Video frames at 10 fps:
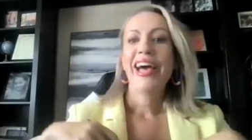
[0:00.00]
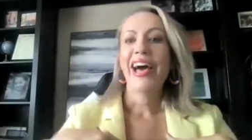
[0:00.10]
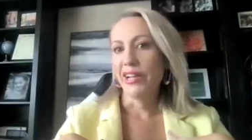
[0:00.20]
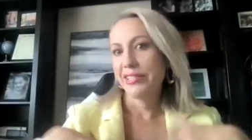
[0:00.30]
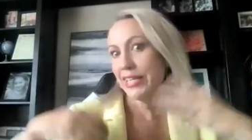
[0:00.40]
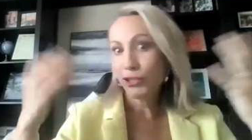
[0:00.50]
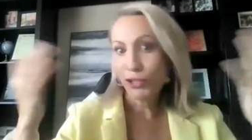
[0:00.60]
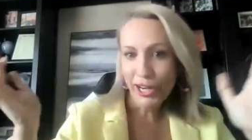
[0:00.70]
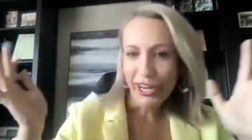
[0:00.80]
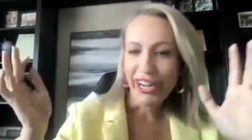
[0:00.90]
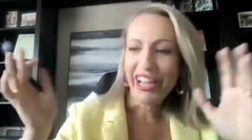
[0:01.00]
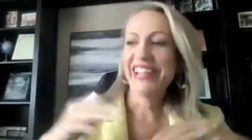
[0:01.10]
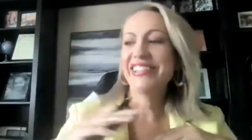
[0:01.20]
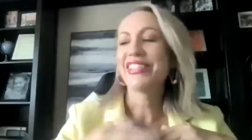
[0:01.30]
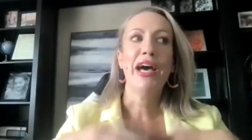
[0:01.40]
And I'd say, sure.
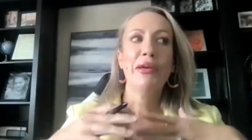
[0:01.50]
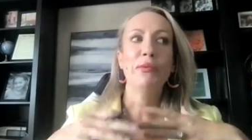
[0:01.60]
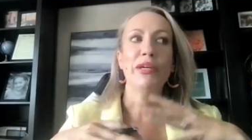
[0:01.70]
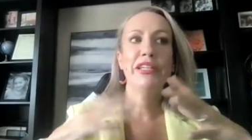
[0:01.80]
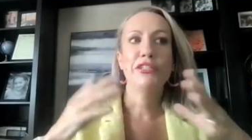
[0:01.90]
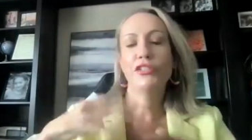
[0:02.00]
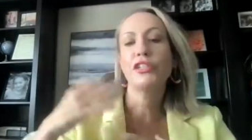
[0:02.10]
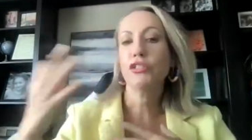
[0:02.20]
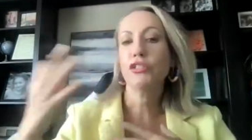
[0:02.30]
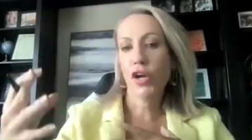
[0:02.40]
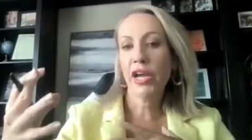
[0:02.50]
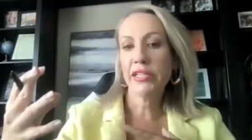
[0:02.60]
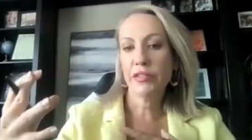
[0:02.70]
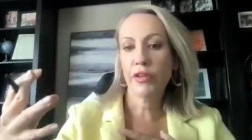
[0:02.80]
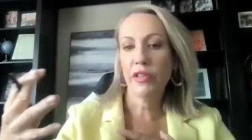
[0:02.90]
And I would just start
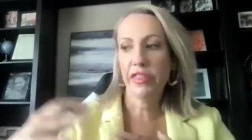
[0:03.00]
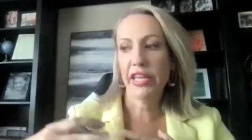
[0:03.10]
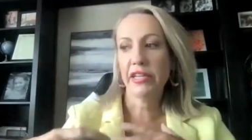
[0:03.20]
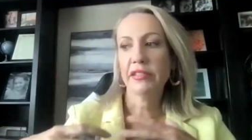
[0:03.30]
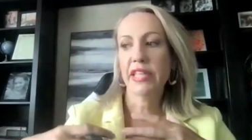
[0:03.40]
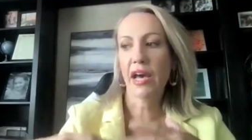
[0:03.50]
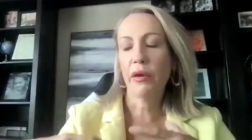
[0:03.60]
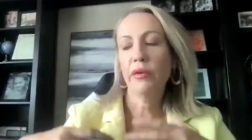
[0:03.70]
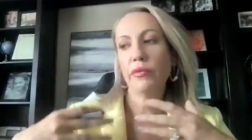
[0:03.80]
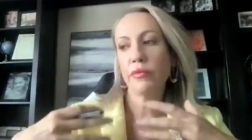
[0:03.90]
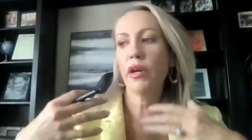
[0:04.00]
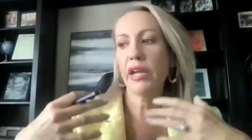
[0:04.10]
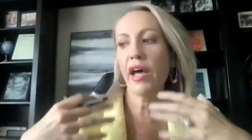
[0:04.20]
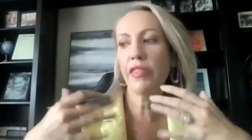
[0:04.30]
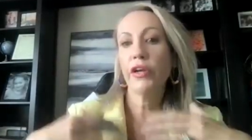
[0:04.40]
trying different things that were
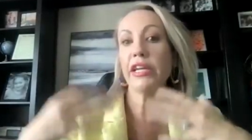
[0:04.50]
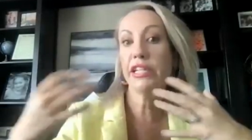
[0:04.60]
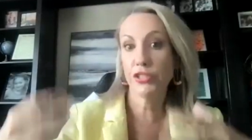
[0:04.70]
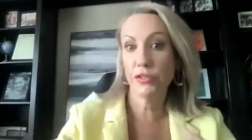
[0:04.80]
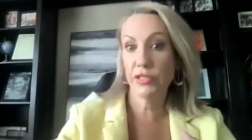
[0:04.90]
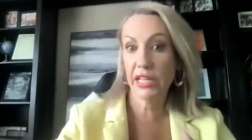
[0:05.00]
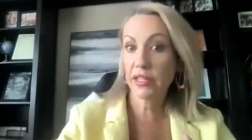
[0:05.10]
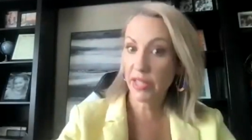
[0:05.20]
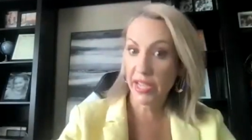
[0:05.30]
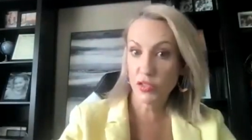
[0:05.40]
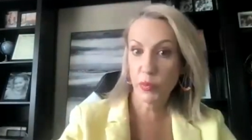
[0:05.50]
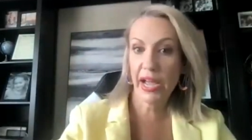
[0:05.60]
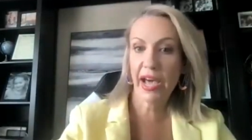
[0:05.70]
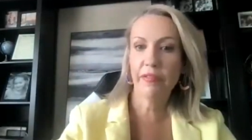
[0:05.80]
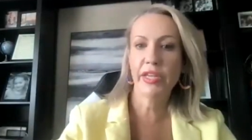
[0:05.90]
other issues that clients were
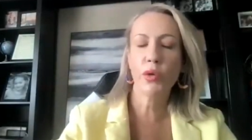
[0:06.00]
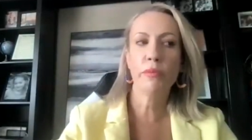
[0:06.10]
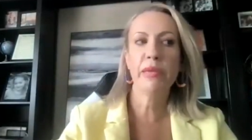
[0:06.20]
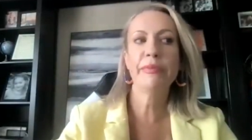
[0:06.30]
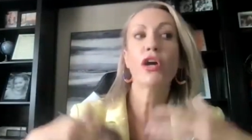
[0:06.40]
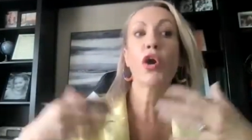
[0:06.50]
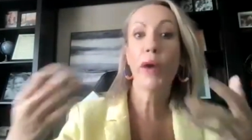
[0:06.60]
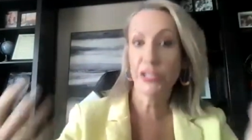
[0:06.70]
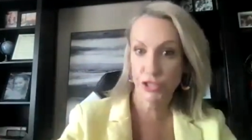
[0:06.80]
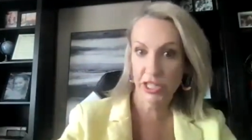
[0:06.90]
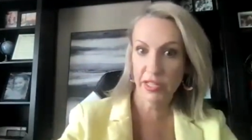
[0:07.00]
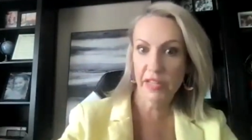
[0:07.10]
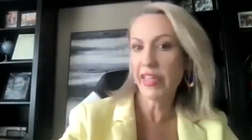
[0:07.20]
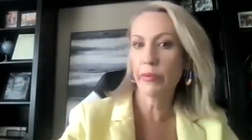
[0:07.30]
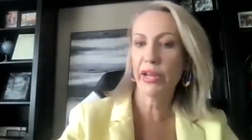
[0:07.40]
having, or maybe a question
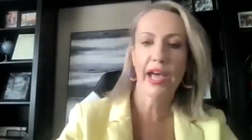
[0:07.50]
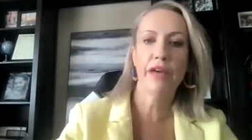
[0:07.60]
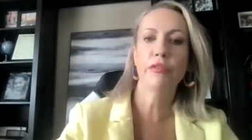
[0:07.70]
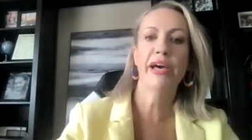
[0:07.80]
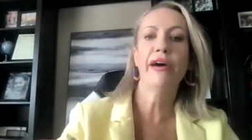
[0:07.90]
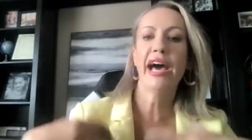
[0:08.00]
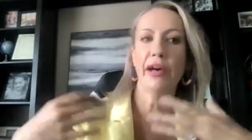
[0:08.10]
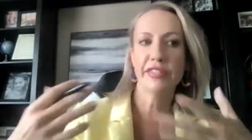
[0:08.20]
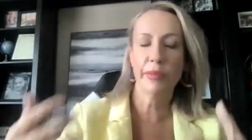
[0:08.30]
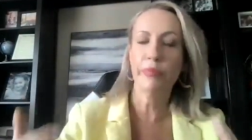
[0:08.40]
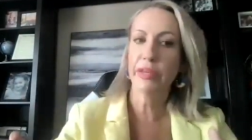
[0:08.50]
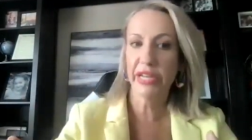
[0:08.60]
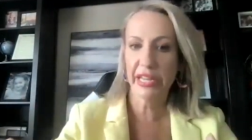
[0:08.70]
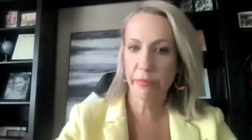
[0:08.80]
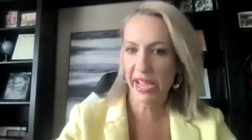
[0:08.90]
that they would have about how something
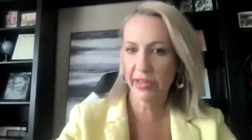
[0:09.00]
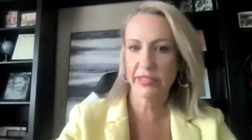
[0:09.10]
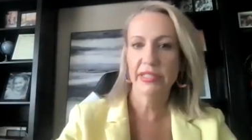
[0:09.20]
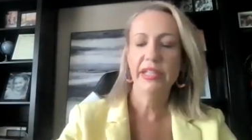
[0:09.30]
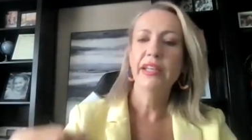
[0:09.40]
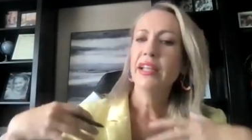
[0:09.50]
would impact